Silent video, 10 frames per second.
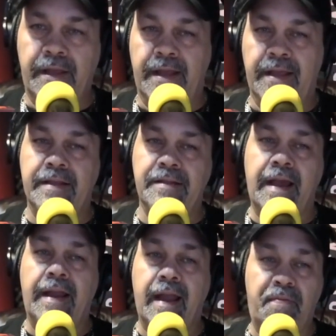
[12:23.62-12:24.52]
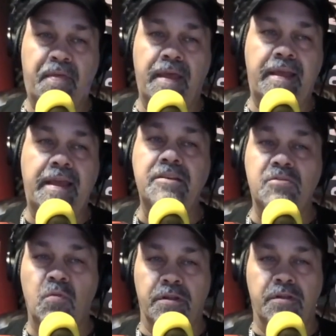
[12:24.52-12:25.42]
And and I think
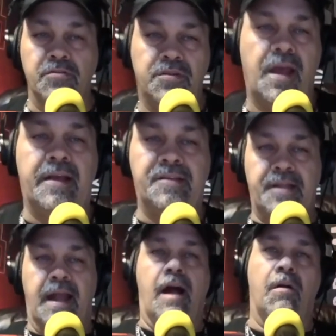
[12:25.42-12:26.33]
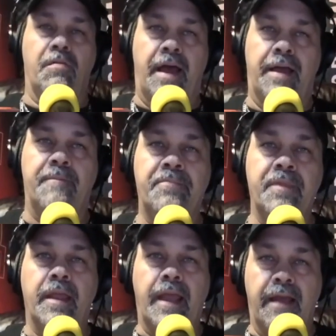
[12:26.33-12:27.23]
he's one of those guys now that
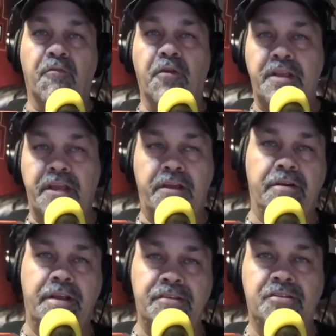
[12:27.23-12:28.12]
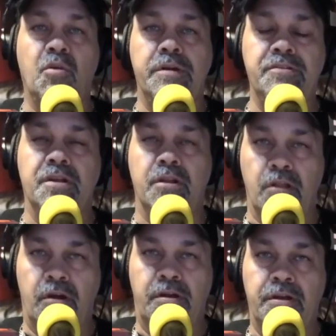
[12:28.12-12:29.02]
every year he's going to
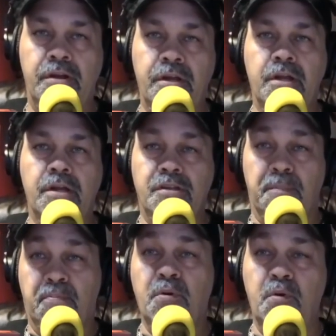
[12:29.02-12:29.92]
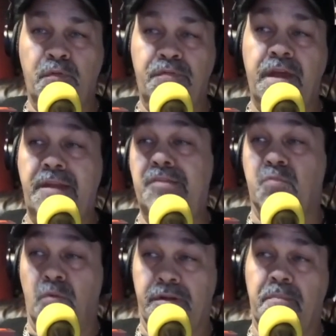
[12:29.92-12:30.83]
look to prove that he's
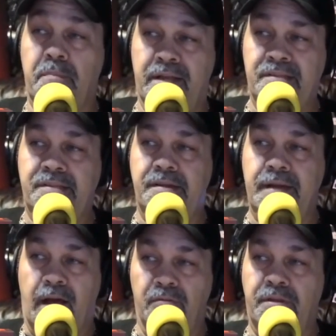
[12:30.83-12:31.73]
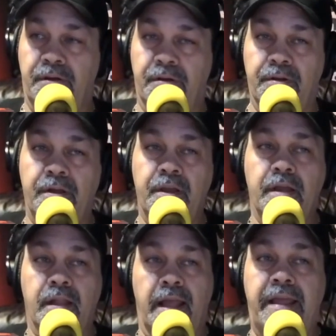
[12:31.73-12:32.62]
one of the best out there.
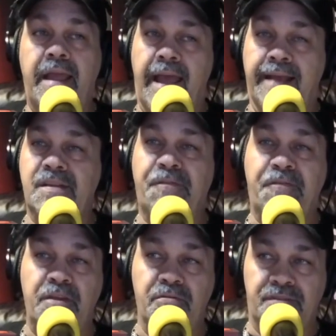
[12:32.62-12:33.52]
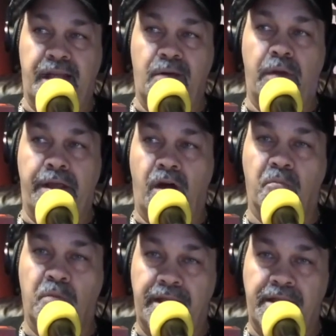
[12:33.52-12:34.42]
Like X feels that way
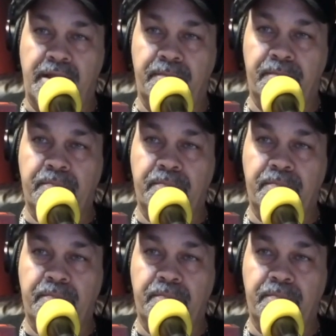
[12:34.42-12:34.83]
already.